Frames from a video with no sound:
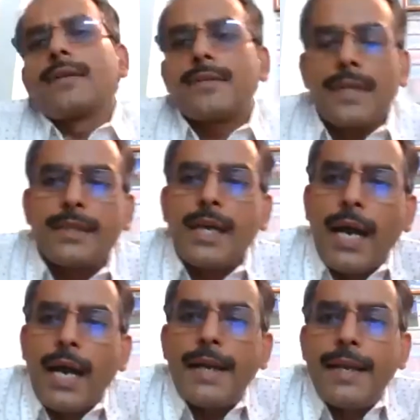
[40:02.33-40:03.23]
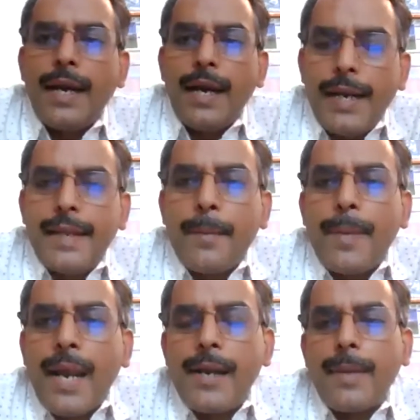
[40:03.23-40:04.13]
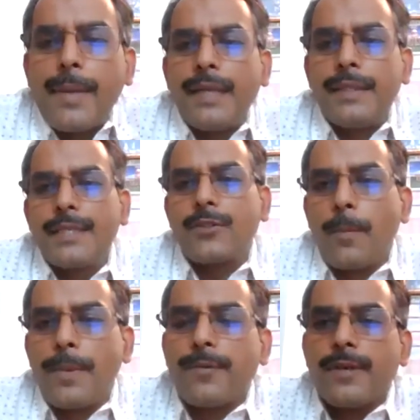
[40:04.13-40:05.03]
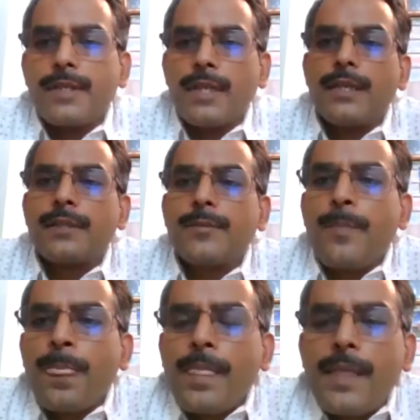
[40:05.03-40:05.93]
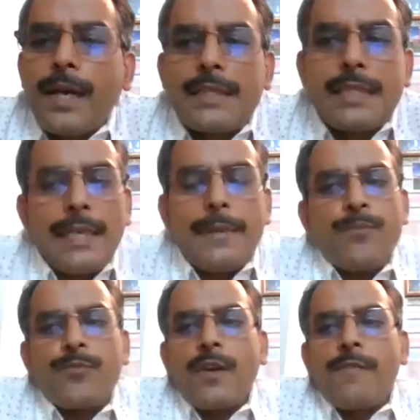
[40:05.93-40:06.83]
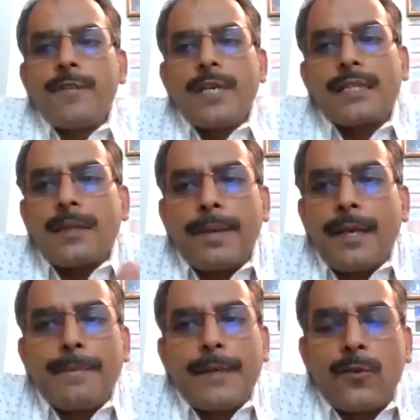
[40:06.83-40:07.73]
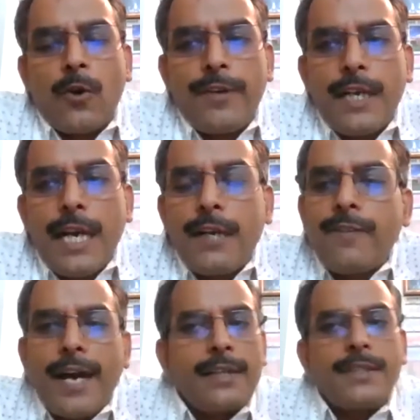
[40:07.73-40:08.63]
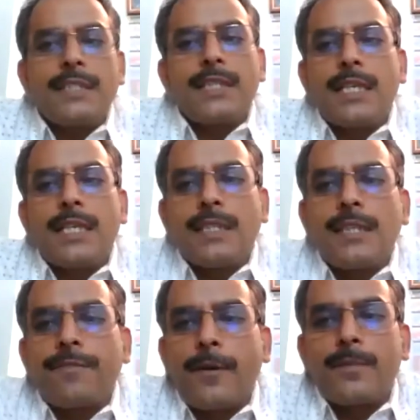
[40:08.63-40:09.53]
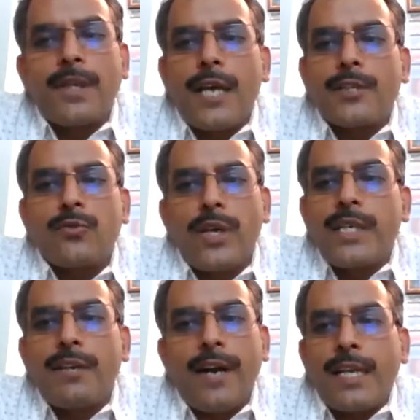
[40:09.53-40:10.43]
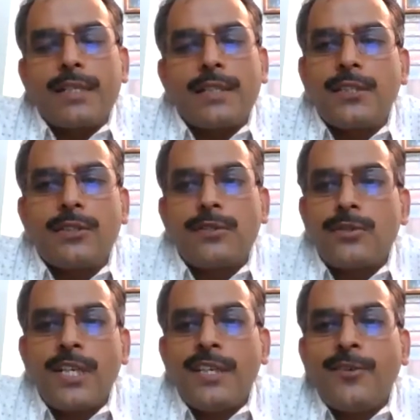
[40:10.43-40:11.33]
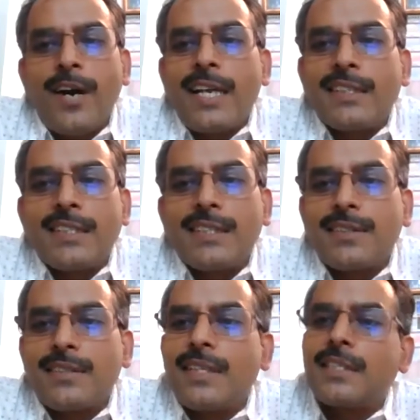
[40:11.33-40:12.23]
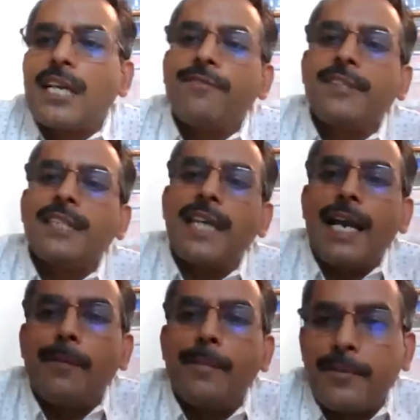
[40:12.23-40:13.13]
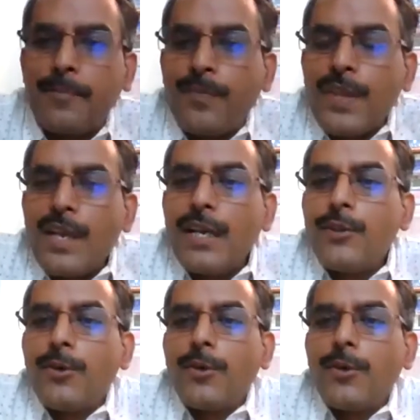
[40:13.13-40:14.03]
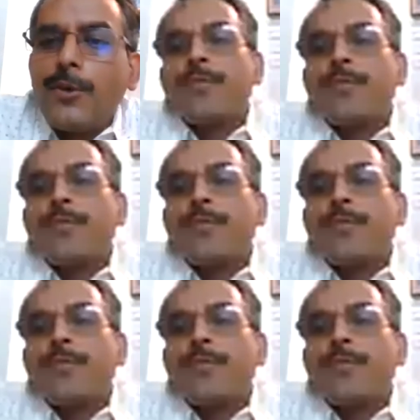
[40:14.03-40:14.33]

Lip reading: the idea behind this topic was this, that see, we are suffering with COVID, and virus is changing from last 1 year. Virus itself is a dynamic. Earlier